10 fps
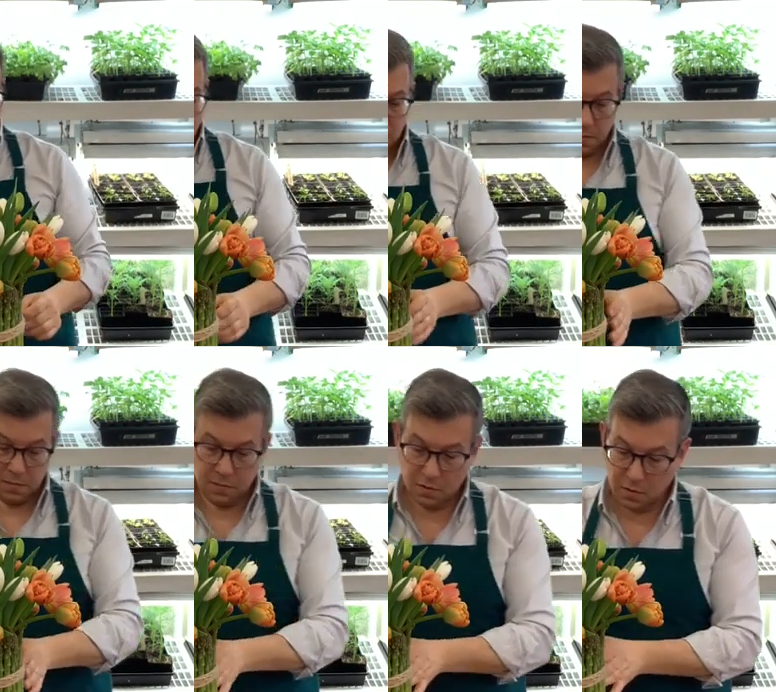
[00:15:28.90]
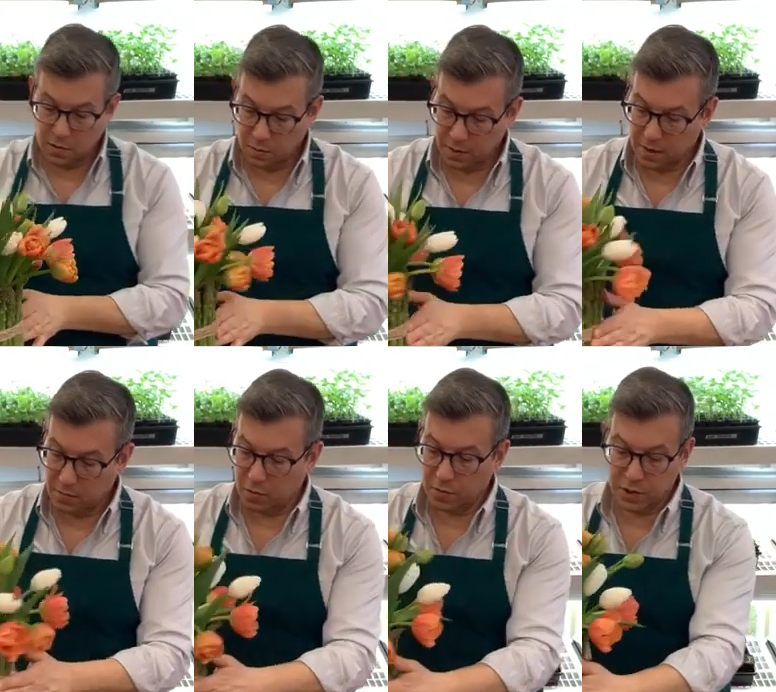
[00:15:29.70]
Okay, so there we have
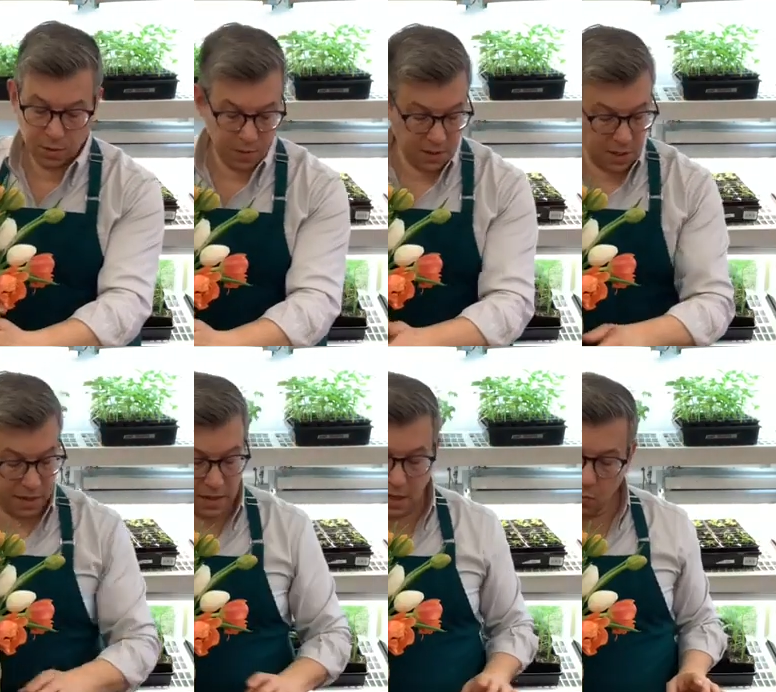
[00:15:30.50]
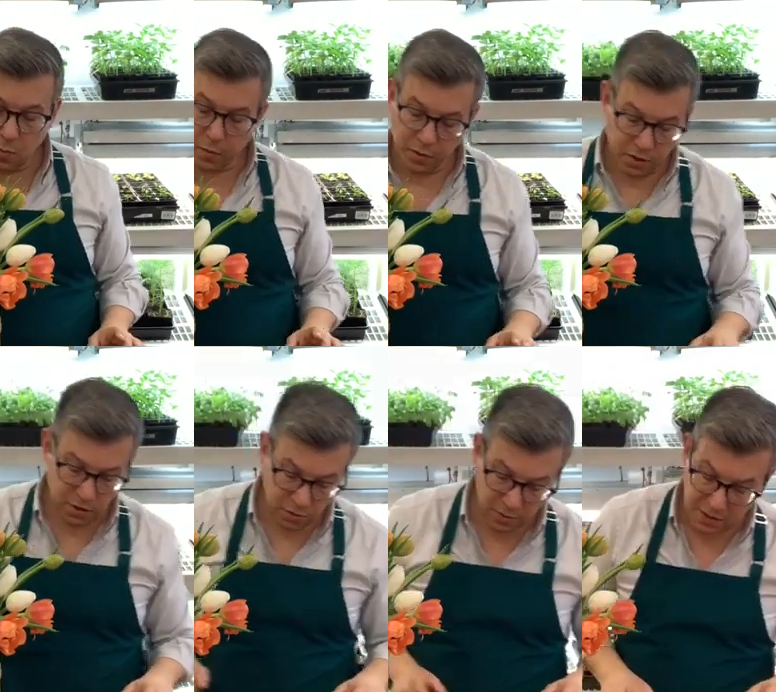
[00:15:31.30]
our arrangement. I think what we're going to
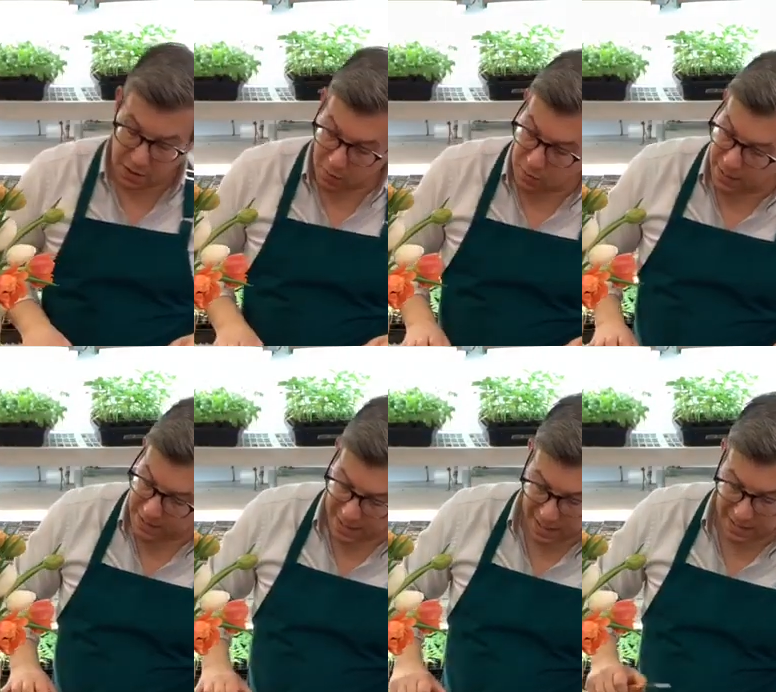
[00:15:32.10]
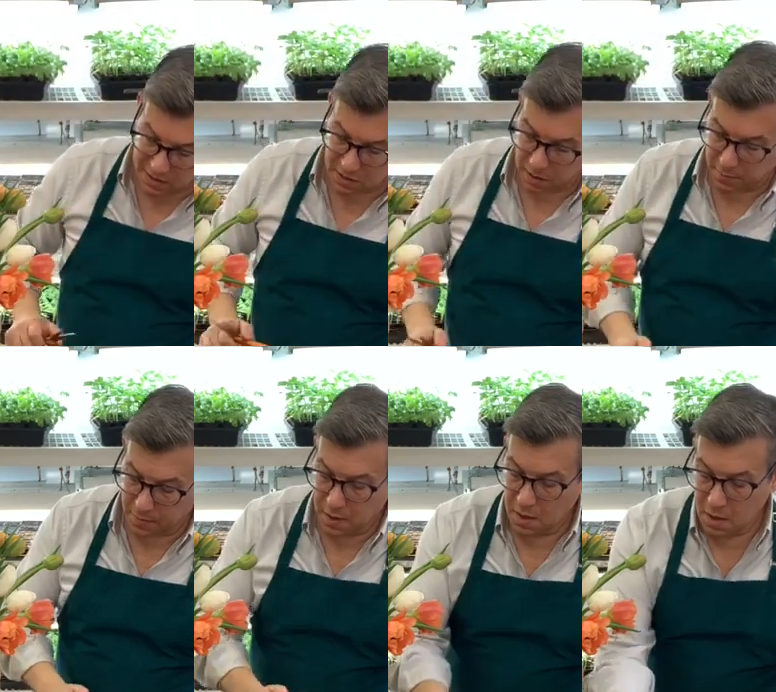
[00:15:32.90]
do is I would like to add some
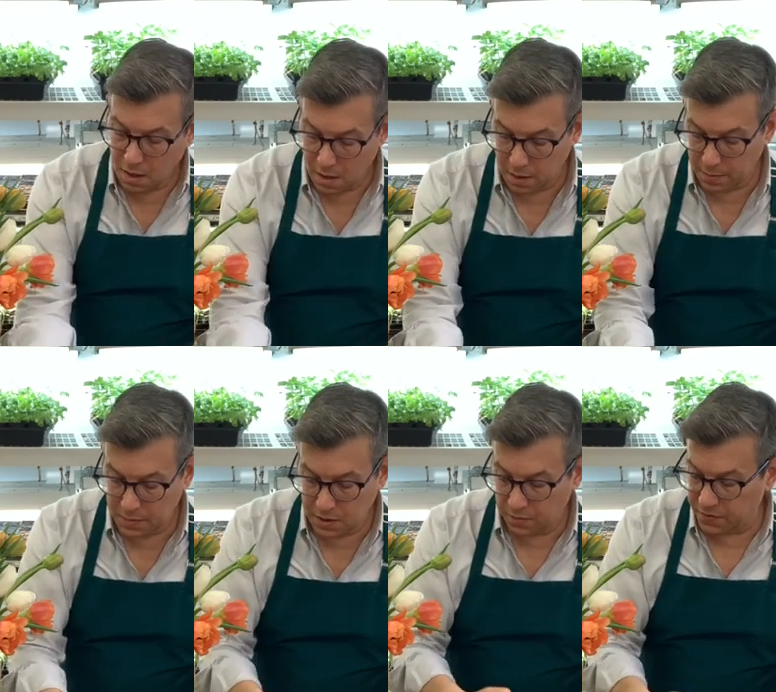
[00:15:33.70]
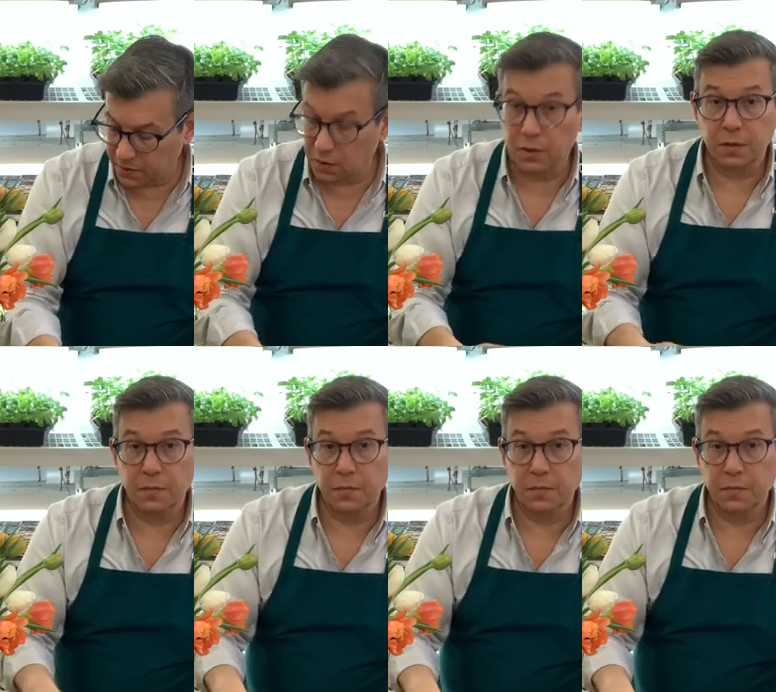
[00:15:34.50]
filler.